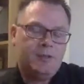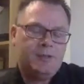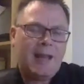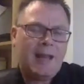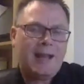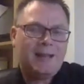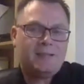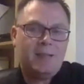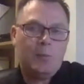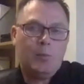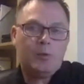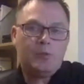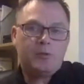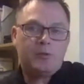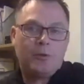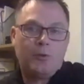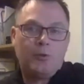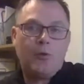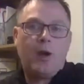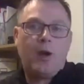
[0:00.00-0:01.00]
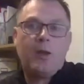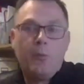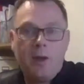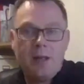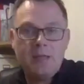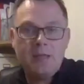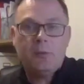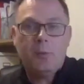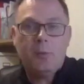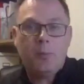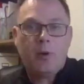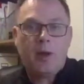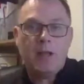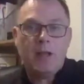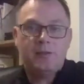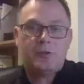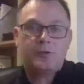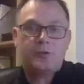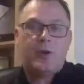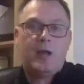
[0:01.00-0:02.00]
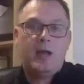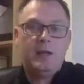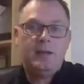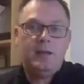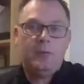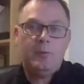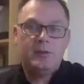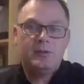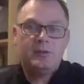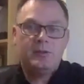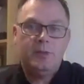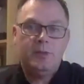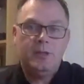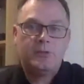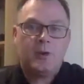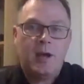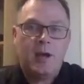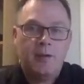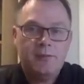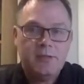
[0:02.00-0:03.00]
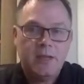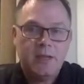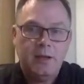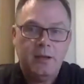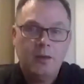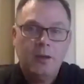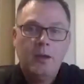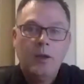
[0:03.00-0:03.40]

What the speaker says: and said, actually, what's the right way to appraise a trade-in when somebody drives in?